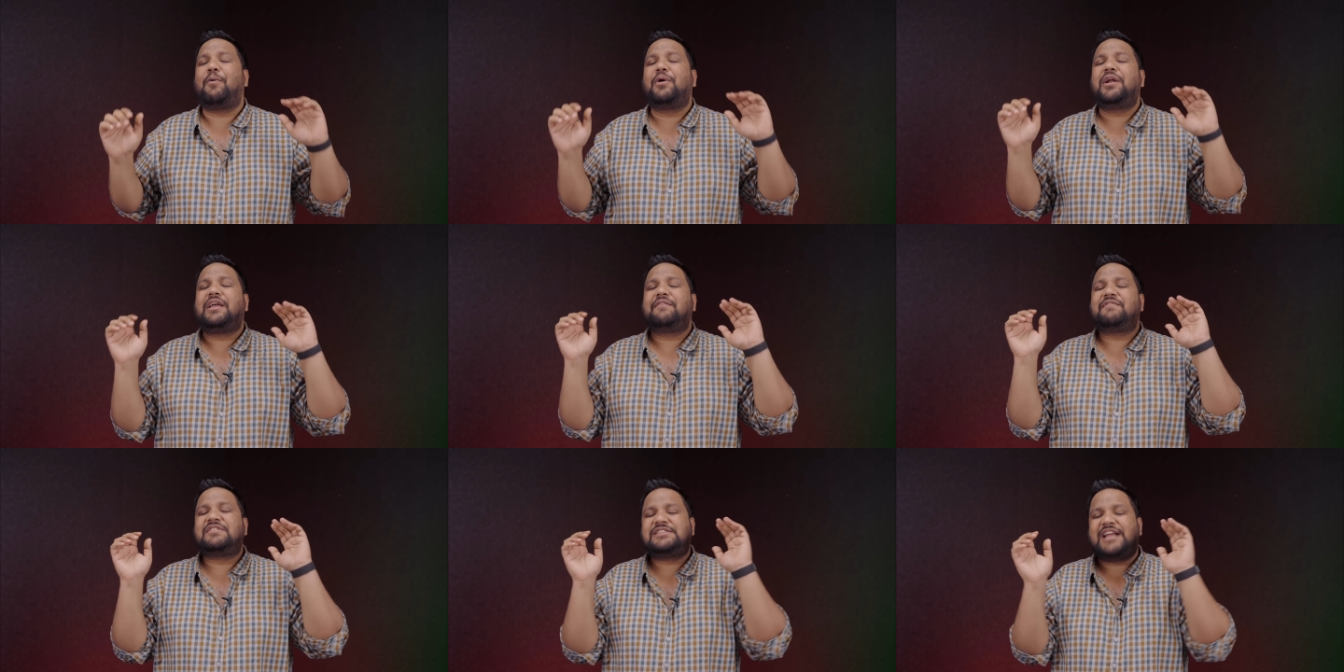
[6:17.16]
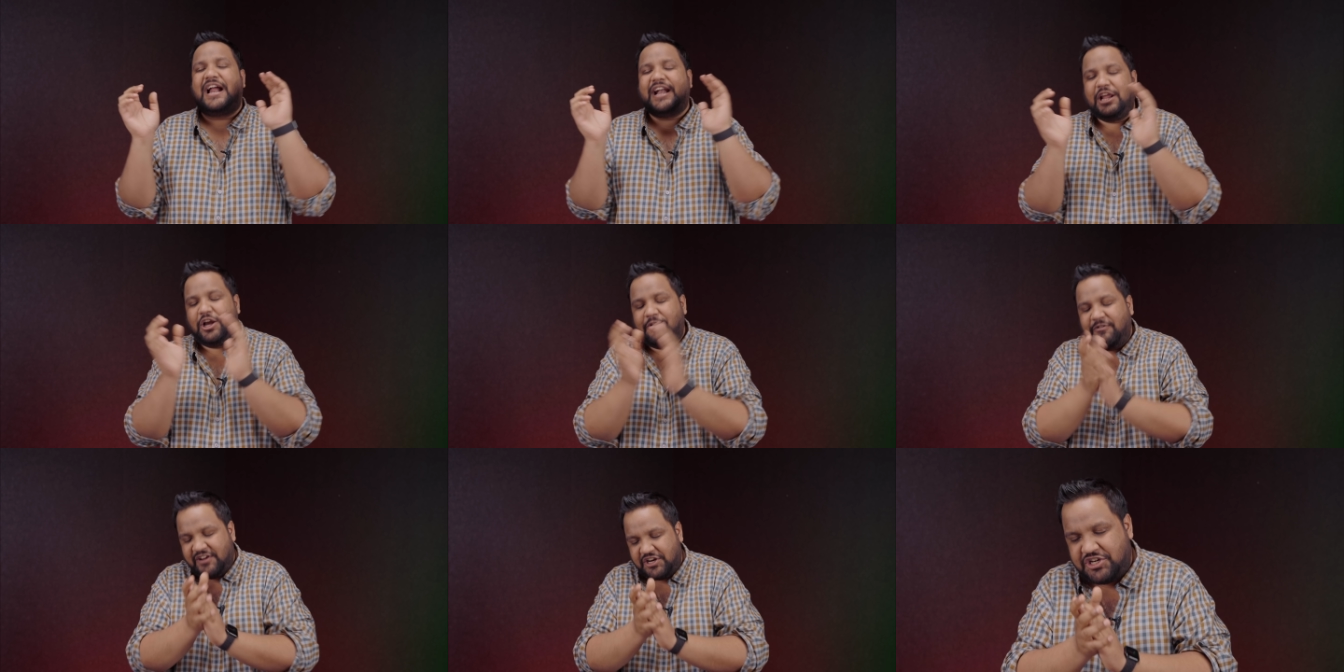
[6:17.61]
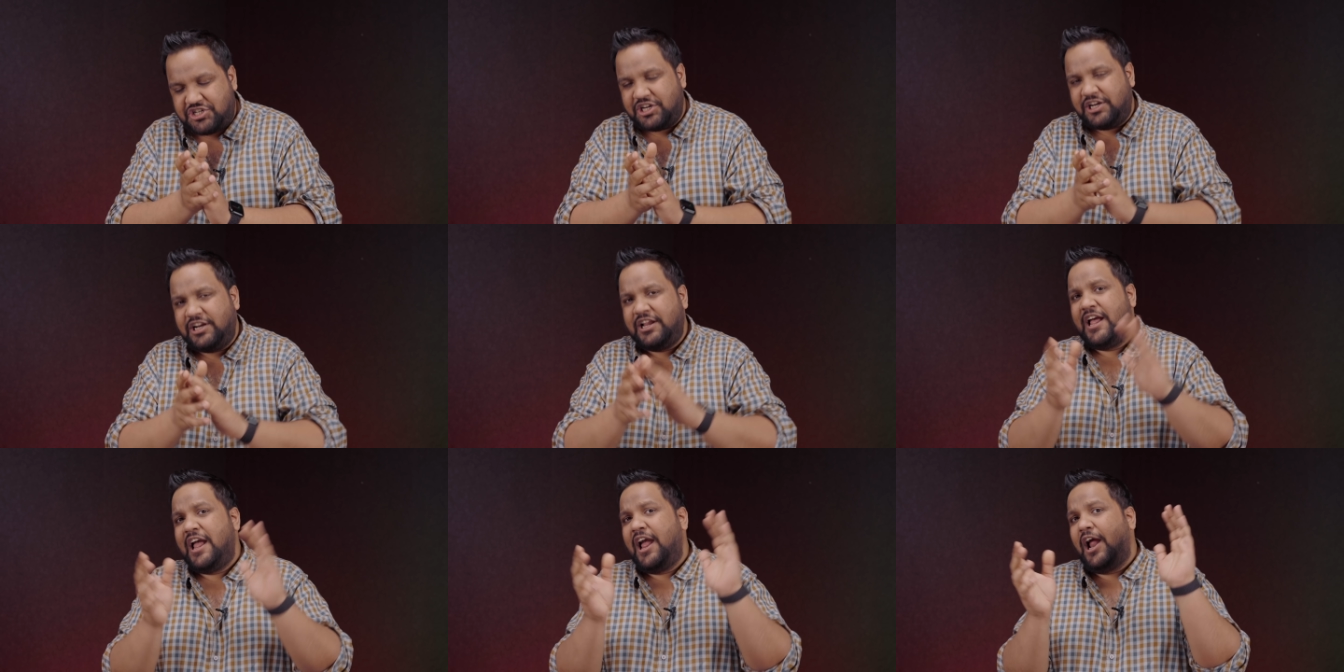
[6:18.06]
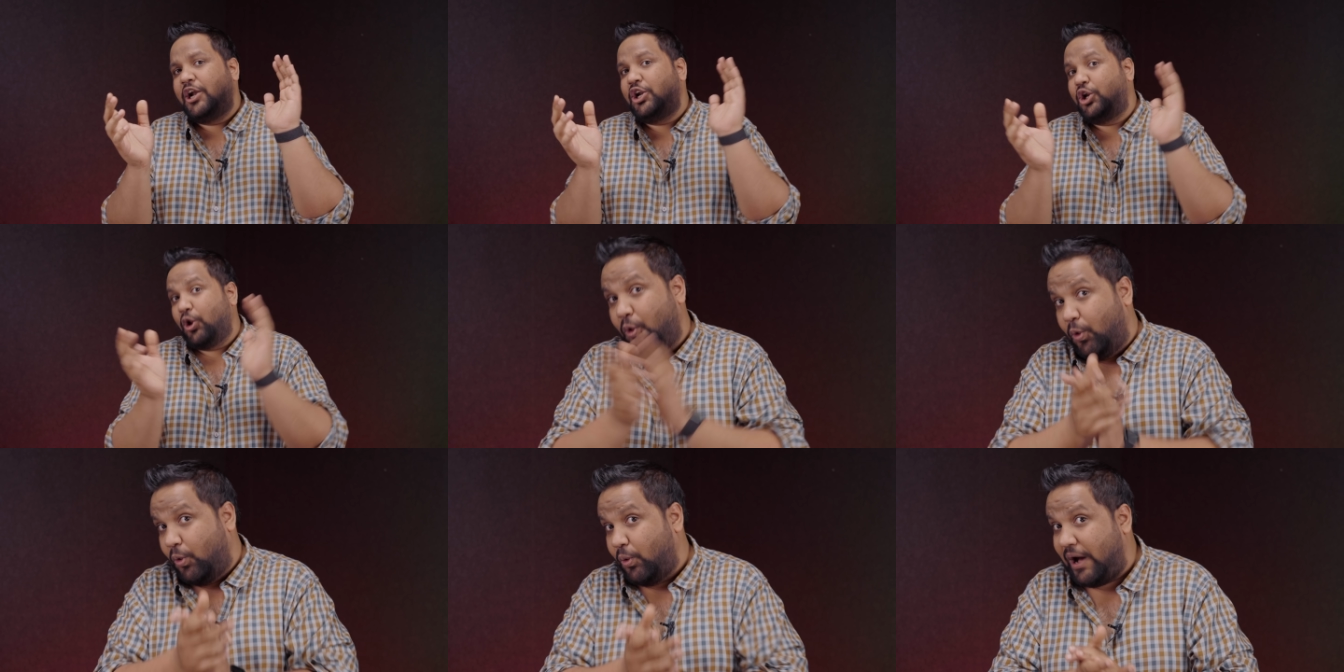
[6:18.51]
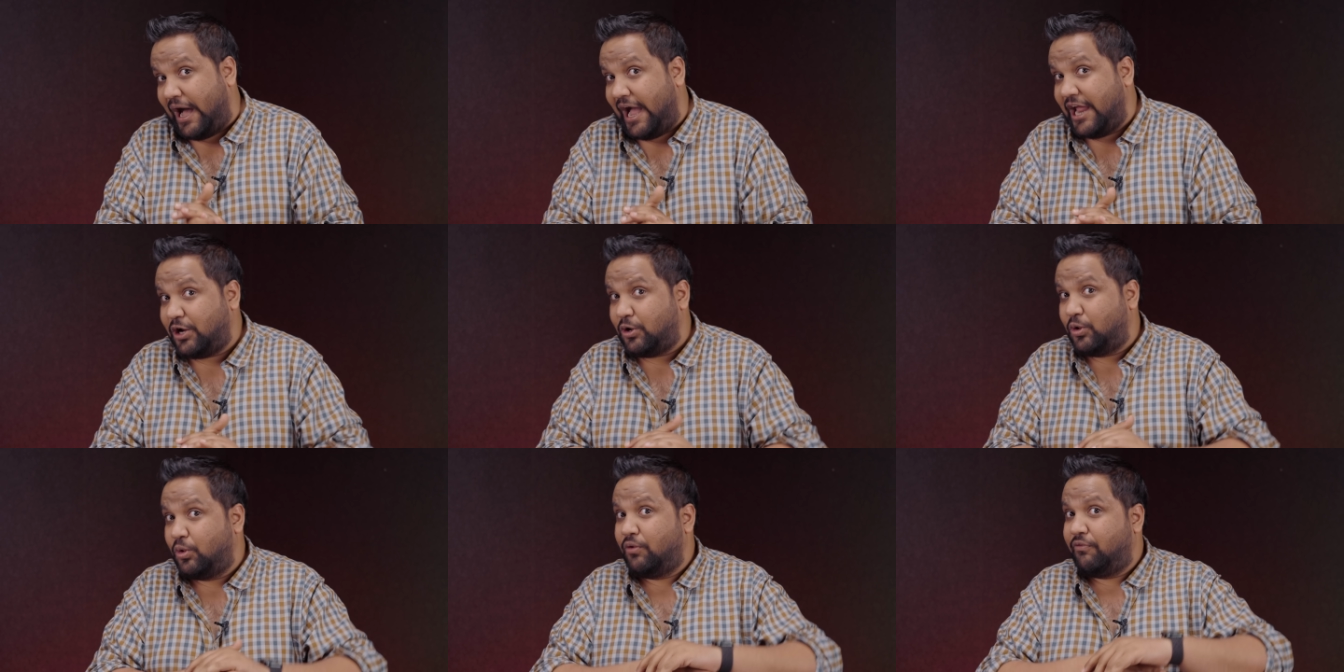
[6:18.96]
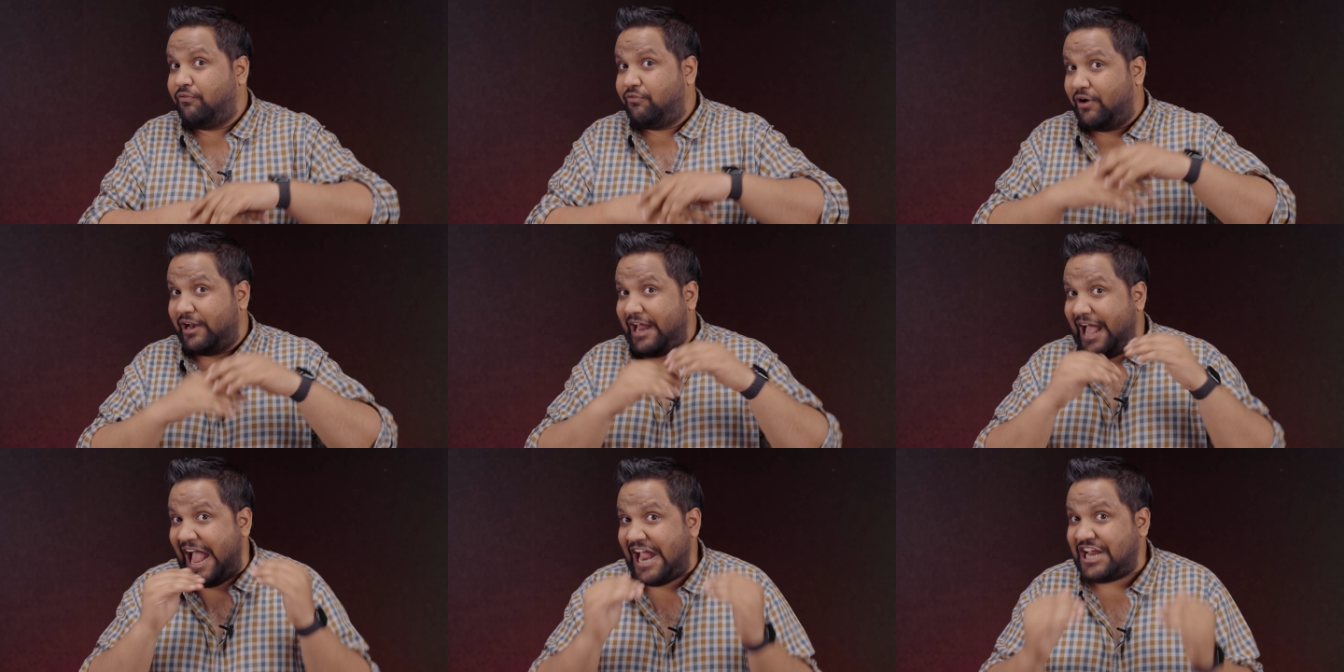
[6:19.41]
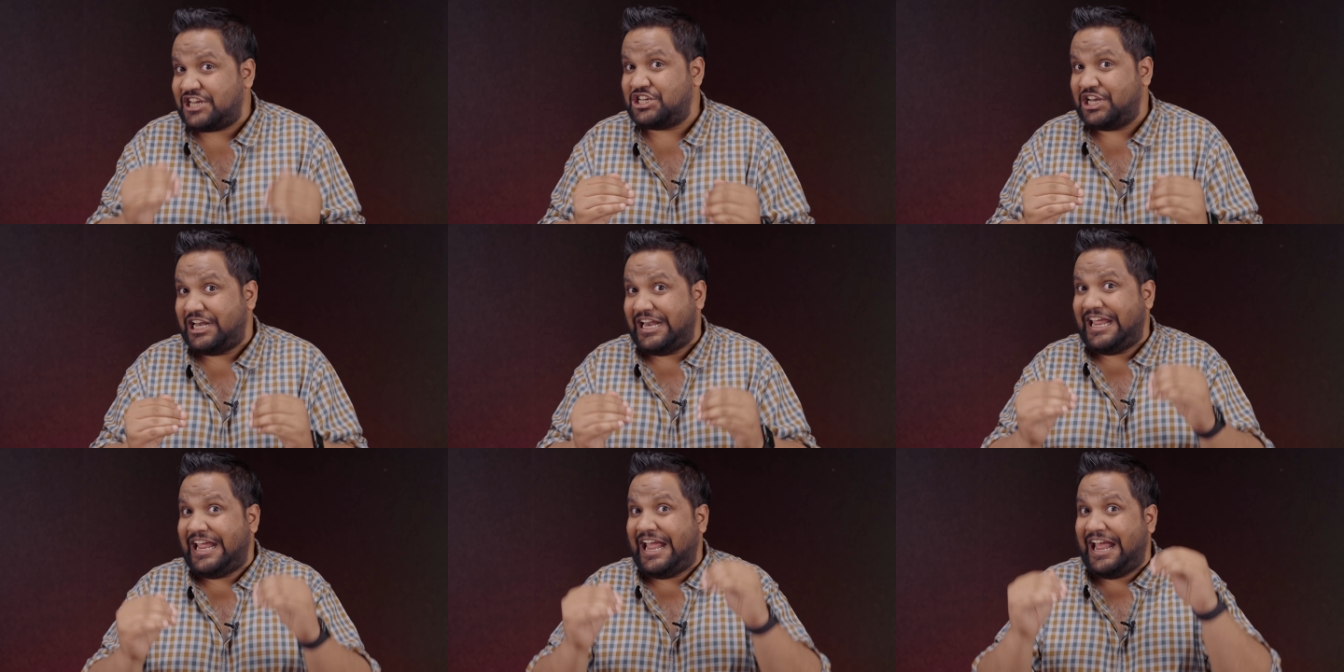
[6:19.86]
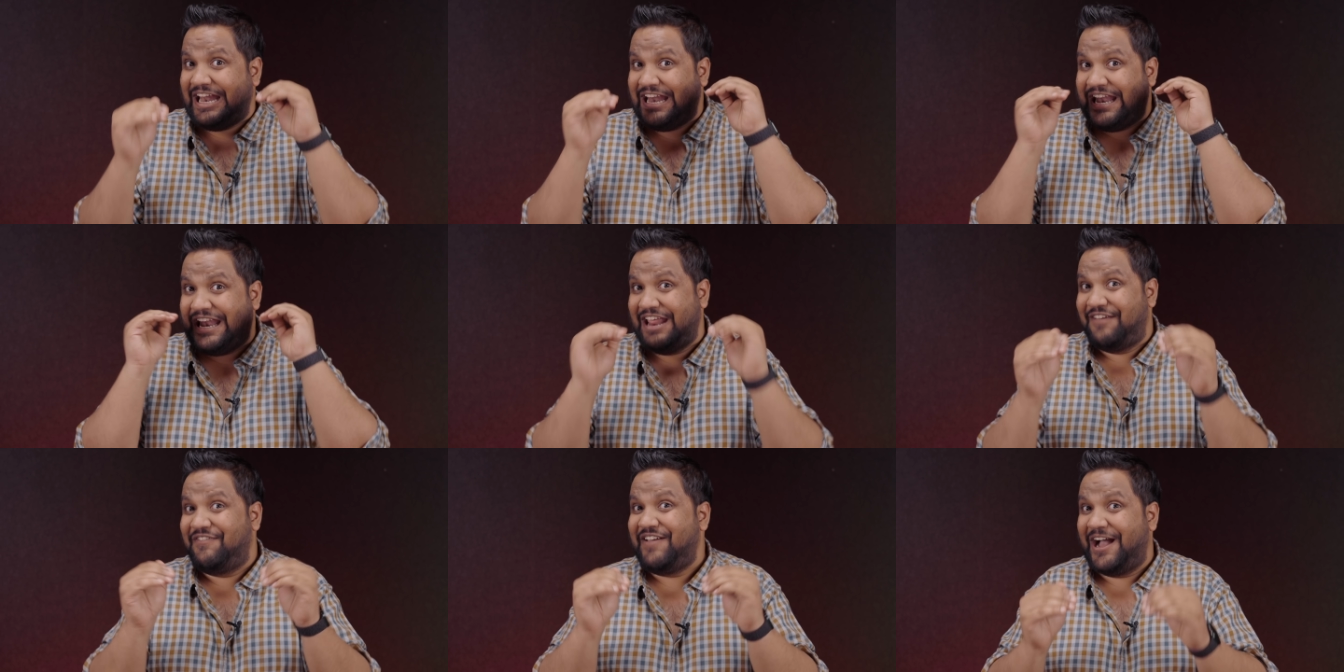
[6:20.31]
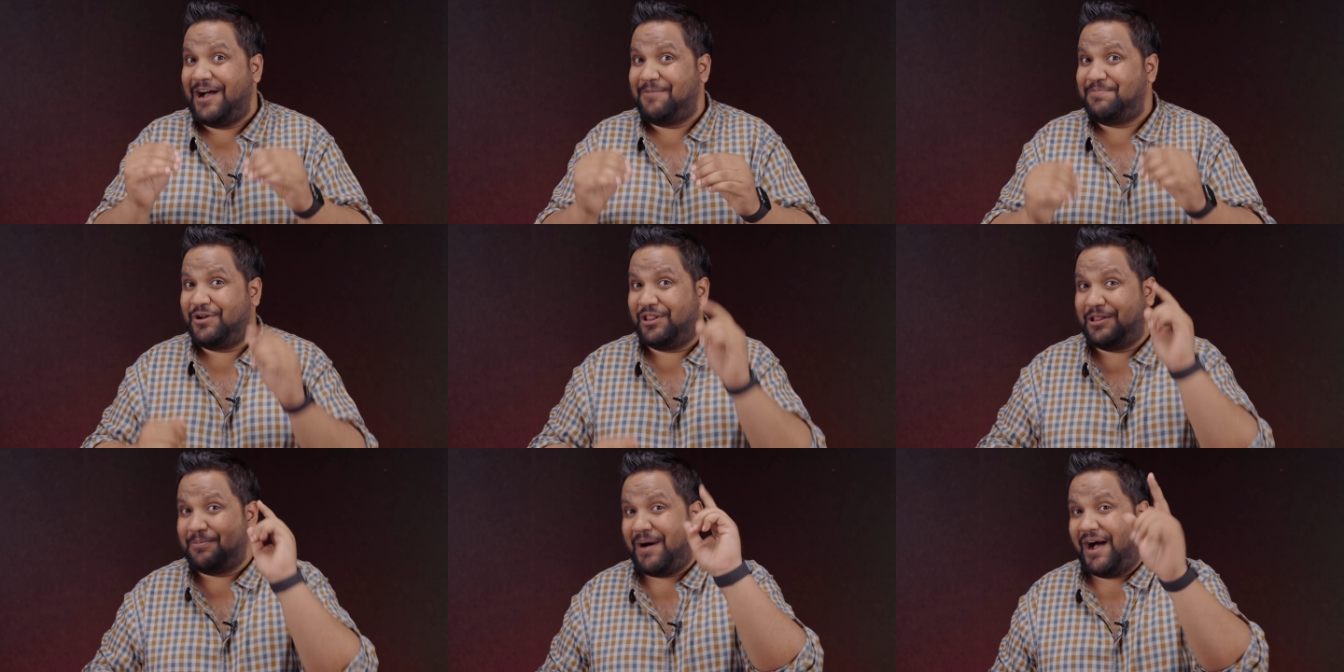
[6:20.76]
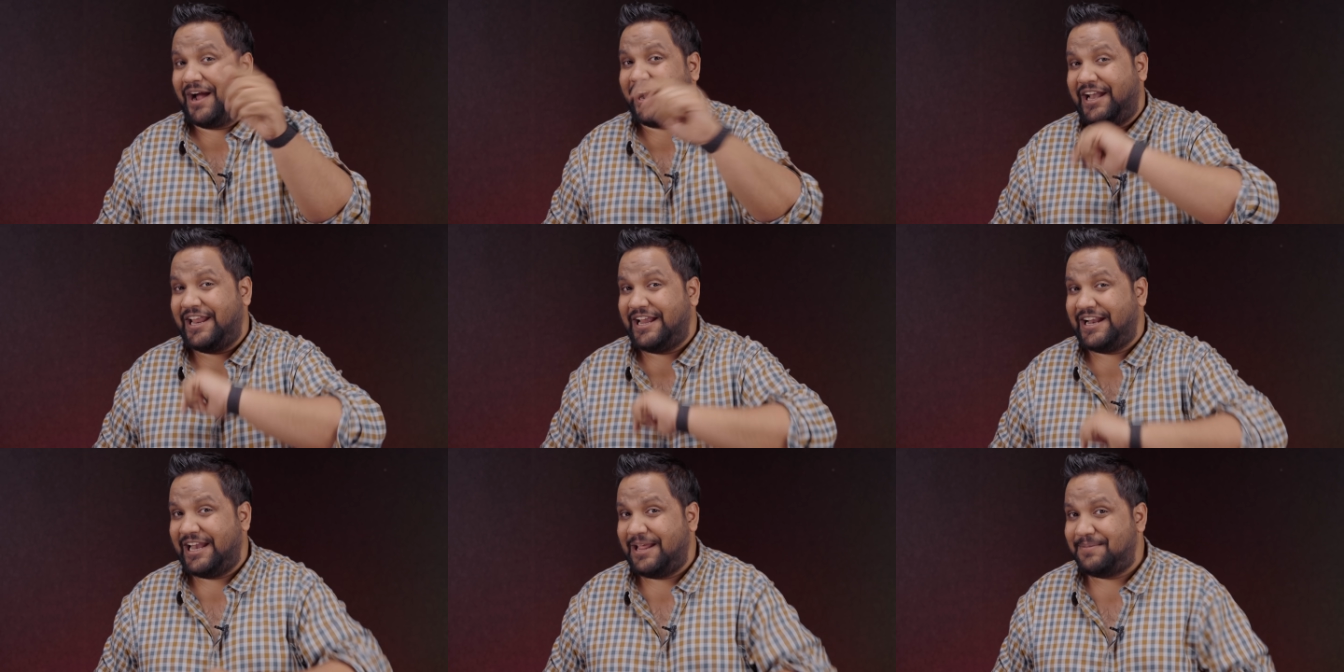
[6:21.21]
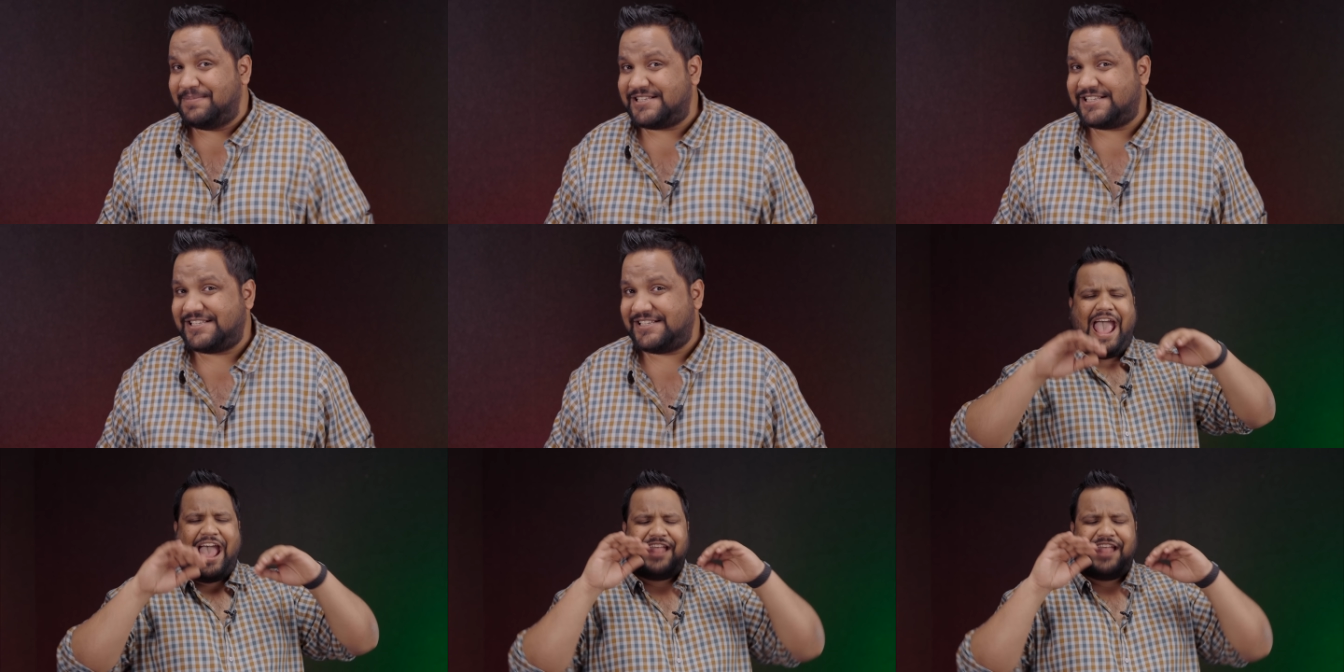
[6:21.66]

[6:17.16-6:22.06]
want to give a standing ovation to iQOO for actually living up to the marketing claims.